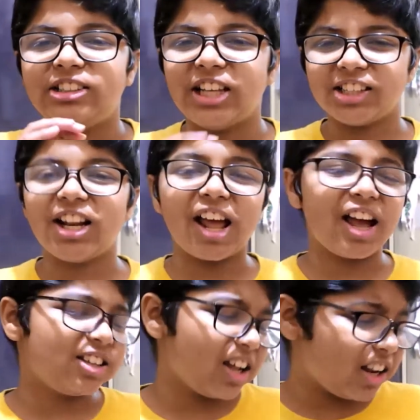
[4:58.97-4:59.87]
Just like
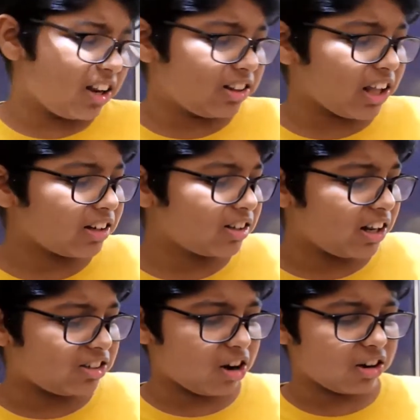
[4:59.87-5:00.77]
I said,
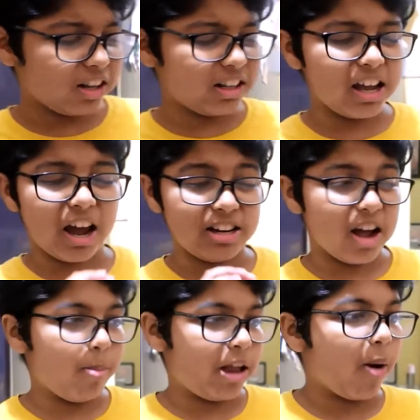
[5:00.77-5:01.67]
intensely chocolatey and
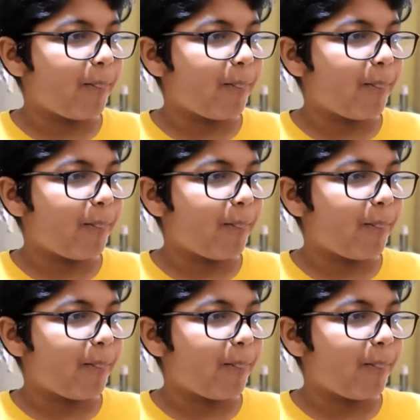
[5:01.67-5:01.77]
yummy.